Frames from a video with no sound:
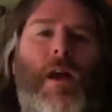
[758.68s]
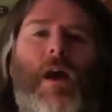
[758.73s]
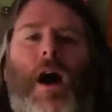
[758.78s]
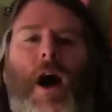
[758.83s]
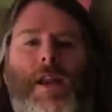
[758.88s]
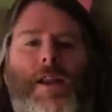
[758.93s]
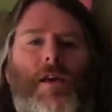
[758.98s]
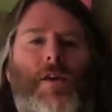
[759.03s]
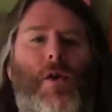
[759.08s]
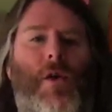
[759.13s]

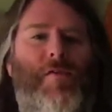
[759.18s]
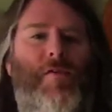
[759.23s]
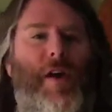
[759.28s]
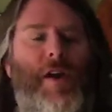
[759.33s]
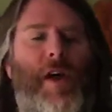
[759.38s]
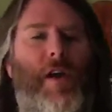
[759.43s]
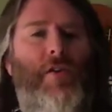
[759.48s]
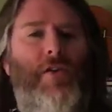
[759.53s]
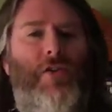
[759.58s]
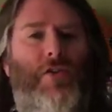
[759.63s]
I don't know if I
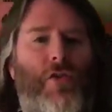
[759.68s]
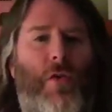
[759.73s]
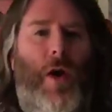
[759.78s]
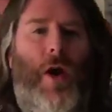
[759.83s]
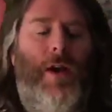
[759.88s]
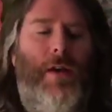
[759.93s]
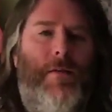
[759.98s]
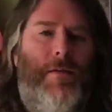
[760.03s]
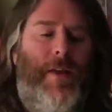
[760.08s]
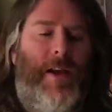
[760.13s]
know you, do
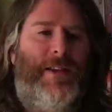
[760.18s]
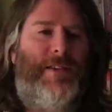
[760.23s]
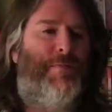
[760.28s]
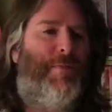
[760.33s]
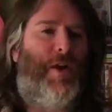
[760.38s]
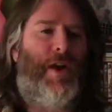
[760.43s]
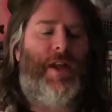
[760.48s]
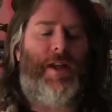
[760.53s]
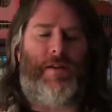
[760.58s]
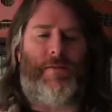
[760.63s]
I? It's
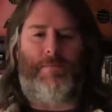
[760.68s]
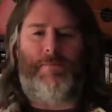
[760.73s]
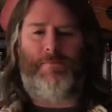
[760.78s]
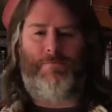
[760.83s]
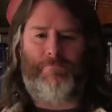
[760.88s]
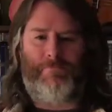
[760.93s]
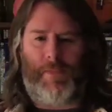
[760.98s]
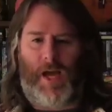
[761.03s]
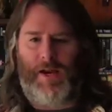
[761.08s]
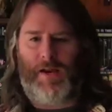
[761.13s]
brilliant.
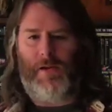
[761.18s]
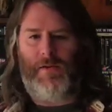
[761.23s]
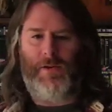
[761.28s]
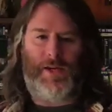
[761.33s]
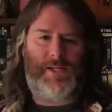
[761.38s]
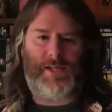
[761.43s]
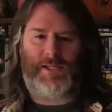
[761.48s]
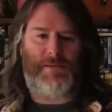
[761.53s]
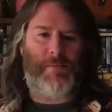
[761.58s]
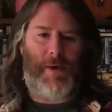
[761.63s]

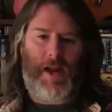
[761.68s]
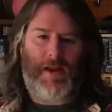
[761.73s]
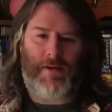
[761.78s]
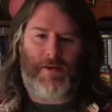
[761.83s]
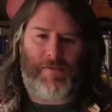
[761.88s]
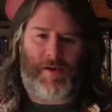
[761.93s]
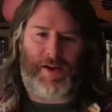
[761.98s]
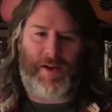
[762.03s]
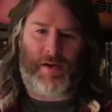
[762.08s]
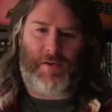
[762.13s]
It doesn't matter
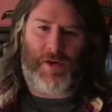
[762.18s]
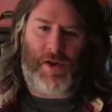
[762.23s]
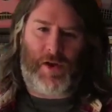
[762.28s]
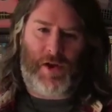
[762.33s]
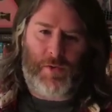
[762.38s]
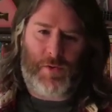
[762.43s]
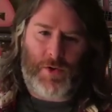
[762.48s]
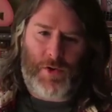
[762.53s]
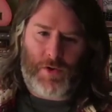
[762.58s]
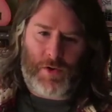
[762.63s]
if I don't know
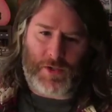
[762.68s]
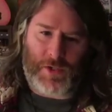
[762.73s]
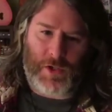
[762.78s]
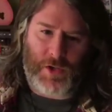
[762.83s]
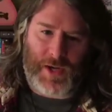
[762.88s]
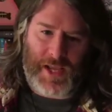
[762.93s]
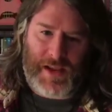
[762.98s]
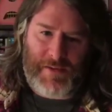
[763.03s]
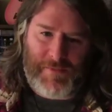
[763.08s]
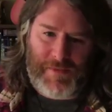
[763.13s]
you or not.
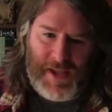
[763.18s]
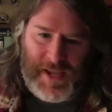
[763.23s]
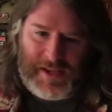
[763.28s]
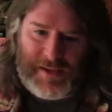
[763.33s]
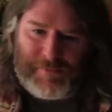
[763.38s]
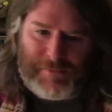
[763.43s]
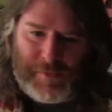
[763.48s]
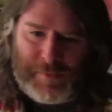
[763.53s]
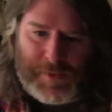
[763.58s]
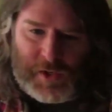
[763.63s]
Good
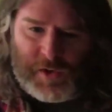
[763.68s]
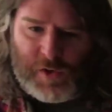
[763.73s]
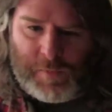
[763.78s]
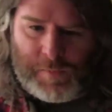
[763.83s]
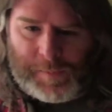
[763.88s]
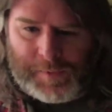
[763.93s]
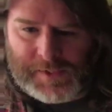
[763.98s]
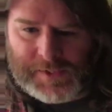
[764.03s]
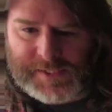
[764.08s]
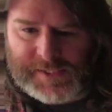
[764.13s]
evening from the
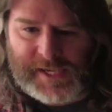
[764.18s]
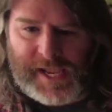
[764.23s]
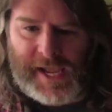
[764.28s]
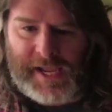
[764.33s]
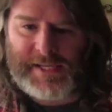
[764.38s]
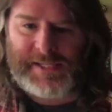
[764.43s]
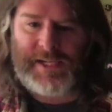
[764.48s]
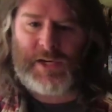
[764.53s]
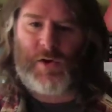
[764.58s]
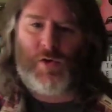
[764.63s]
Coopers.
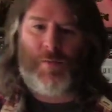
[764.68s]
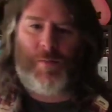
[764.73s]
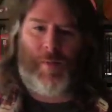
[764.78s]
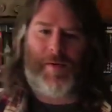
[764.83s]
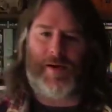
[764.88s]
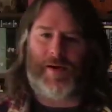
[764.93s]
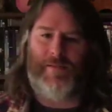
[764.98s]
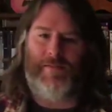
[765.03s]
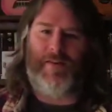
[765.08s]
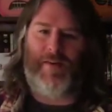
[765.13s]
Katie
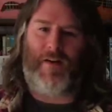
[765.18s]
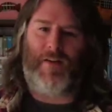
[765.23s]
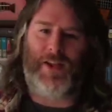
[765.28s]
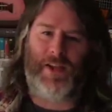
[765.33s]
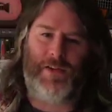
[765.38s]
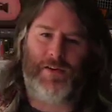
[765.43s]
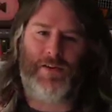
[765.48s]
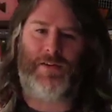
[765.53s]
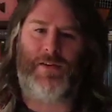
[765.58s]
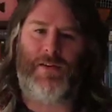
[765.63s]
Cooper. Very
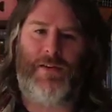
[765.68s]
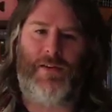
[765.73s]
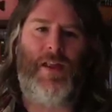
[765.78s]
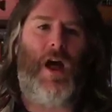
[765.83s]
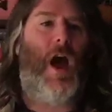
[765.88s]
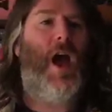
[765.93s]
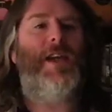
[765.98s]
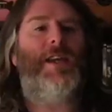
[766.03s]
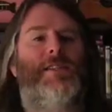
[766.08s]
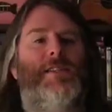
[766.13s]
good.
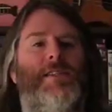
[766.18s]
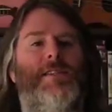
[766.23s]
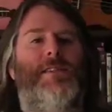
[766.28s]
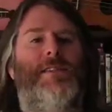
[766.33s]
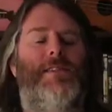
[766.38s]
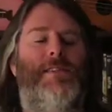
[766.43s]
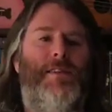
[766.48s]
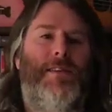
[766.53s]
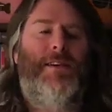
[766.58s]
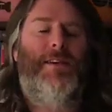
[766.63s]

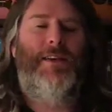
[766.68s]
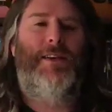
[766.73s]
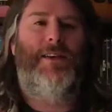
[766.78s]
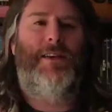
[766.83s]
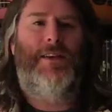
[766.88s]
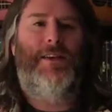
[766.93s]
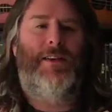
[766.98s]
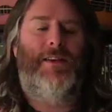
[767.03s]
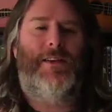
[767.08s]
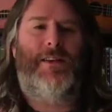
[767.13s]
Nice.
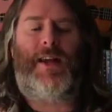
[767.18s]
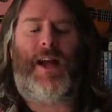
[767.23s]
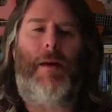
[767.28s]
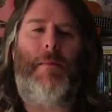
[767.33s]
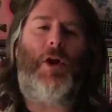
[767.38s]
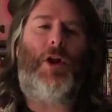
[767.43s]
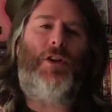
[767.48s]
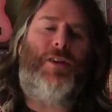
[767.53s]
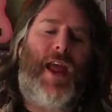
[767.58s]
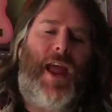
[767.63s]
Come
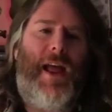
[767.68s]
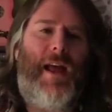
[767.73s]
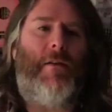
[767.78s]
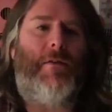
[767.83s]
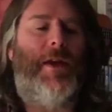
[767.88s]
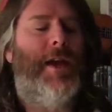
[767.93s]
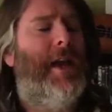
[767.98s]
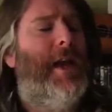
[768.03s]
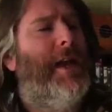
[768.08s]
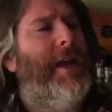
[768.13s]
on down.
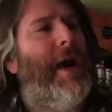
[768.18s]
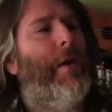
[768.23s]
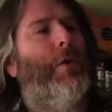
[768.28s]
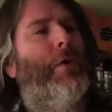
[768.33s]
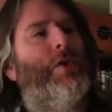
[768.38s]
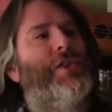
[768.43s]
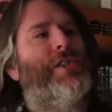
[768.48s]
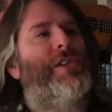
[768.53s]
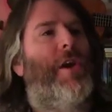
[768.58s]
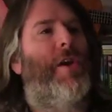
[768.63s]
Now,
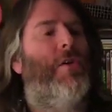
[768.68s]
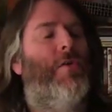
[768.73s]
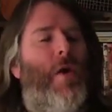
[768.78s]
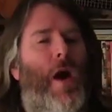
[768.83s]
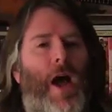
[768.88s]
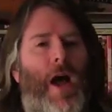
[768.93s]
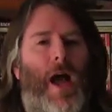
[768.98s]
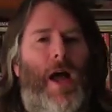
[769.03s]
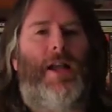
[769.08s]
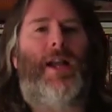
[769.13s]
also,
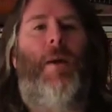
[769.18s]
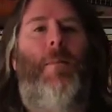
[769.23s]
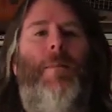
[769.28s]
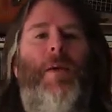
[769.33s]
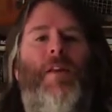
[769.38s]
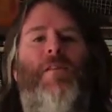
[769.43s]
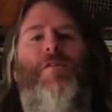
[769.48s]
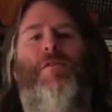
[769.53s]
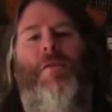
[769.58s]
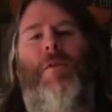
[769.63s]
a
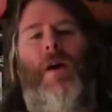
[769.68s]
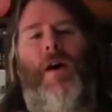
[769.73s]
couple of